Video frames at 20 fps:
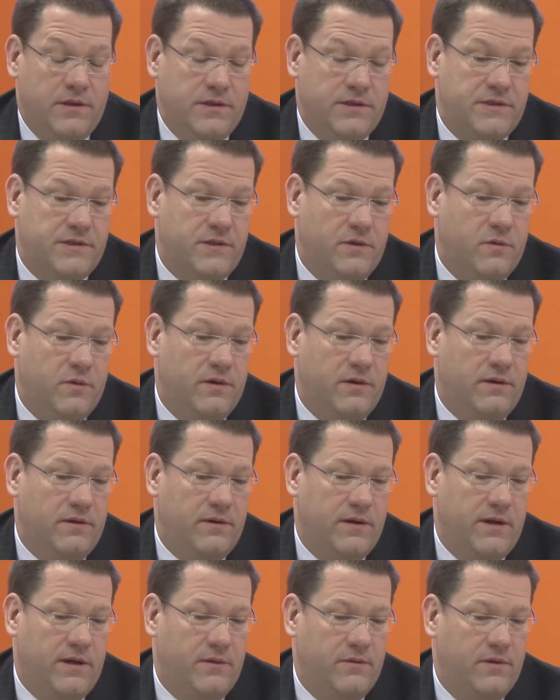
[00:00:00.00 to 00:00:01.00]
So
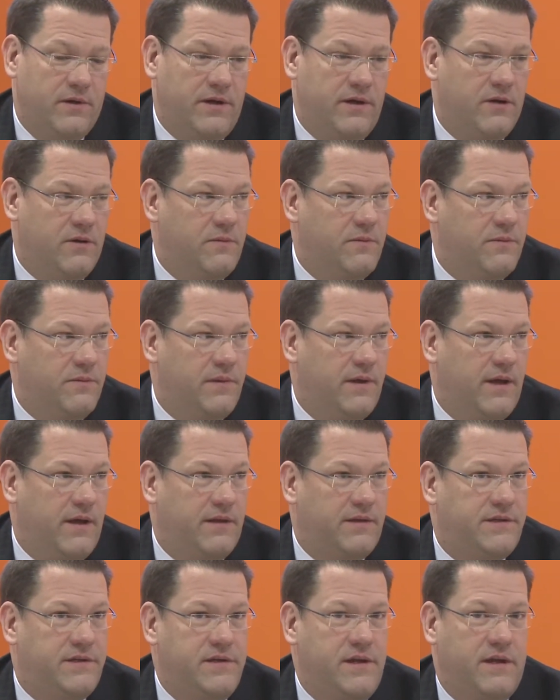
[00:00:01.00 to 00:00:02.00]
we're here
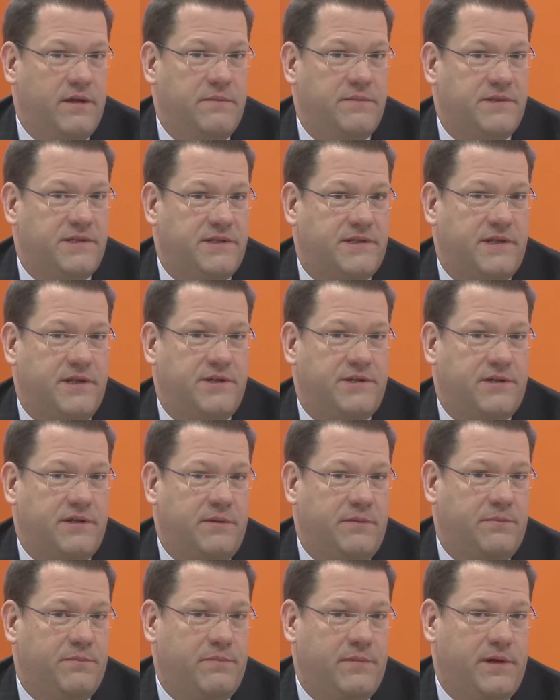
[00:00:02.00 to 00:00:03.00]
at HIMSS
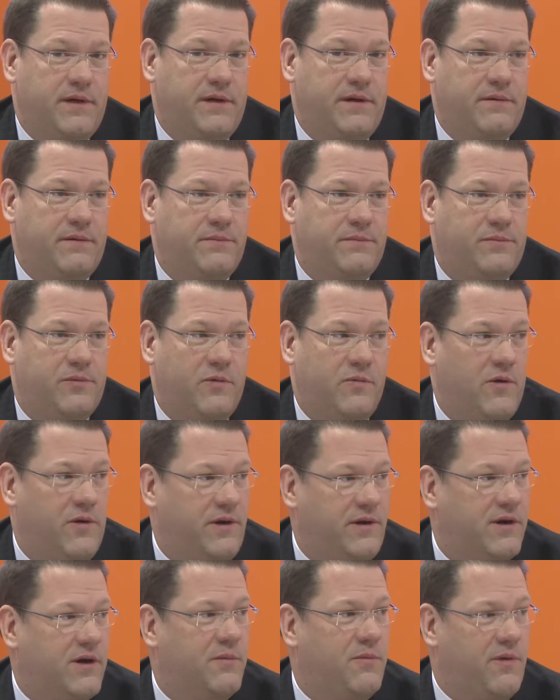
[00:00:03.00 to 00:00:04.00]
essentially
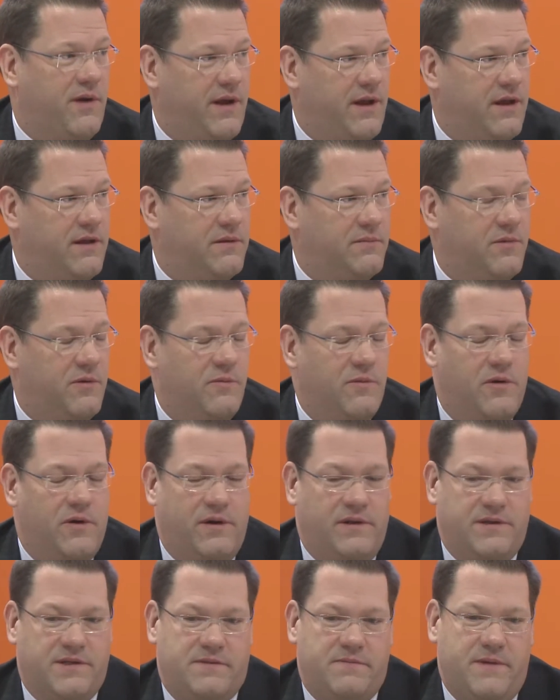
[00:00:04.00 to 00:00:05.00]
promoting our brand and
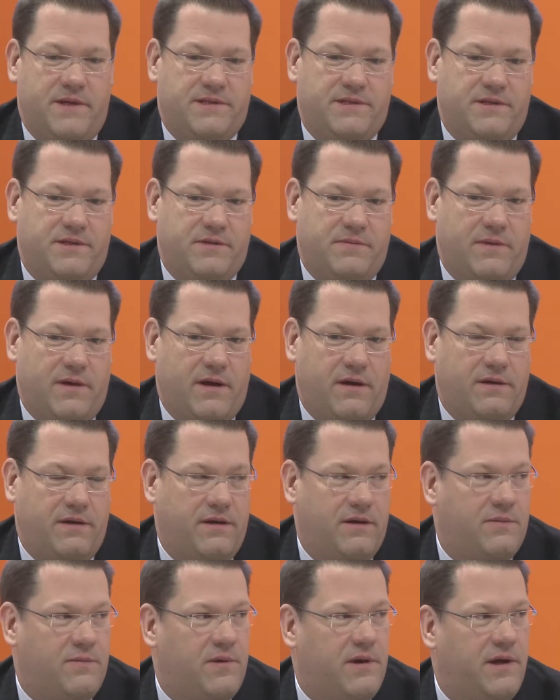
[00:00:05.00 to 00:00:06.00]
promoting this message about
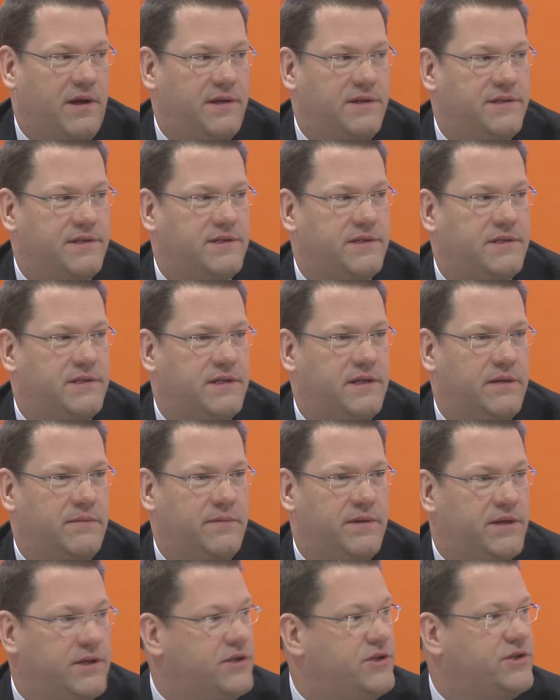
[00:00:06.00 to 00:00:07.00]
enterprise
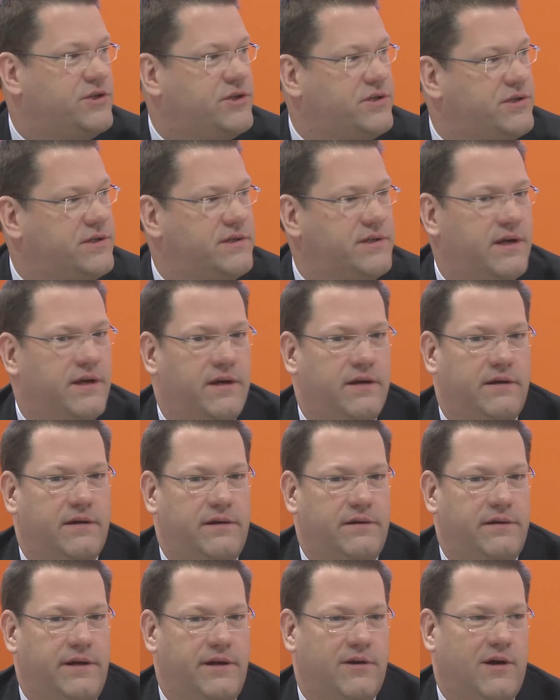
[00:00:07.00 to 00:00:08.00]
image
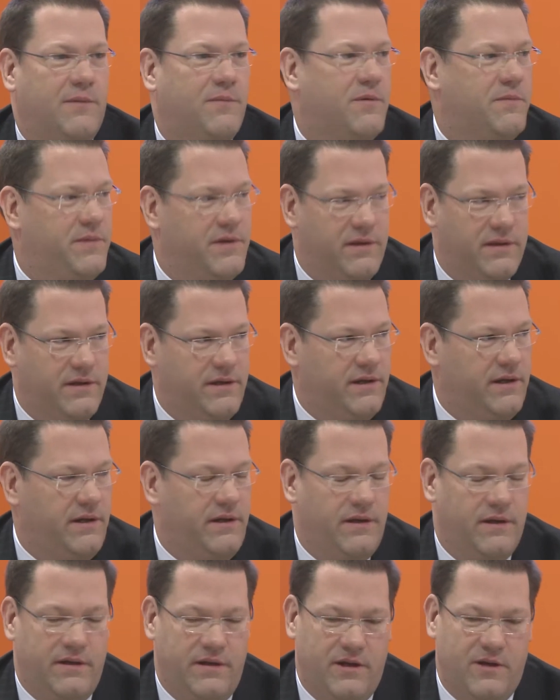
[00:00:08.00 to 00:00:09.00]

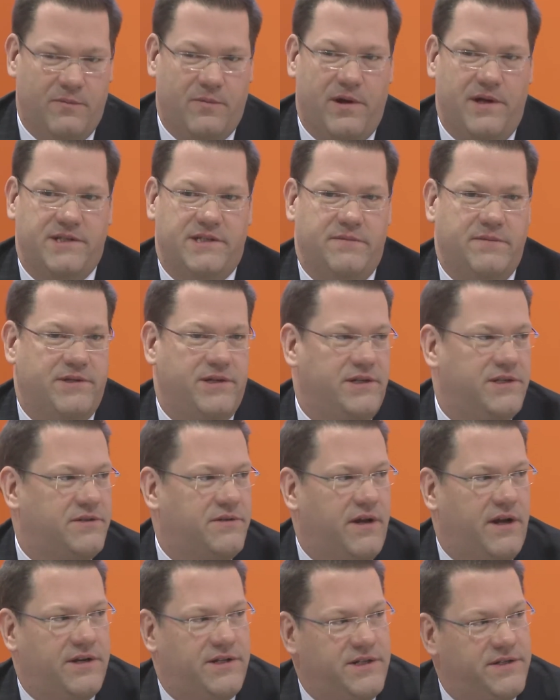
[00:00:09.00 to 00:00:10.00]
interoperability and enterprise imaging
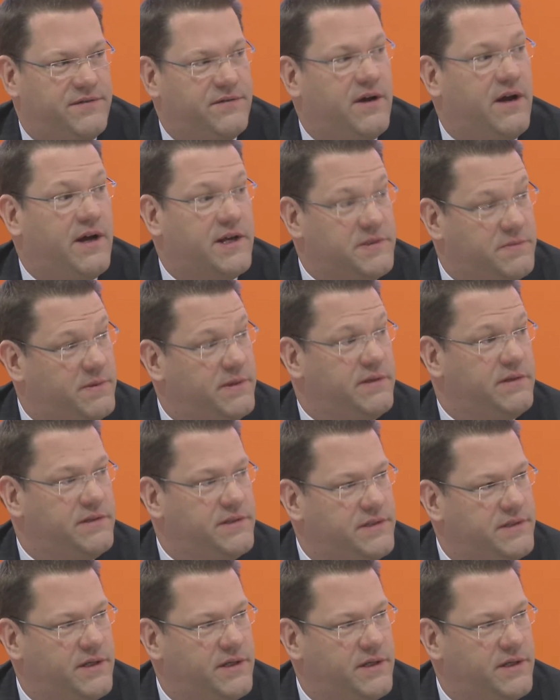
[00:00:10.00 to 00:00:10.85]
strategies for hospitals.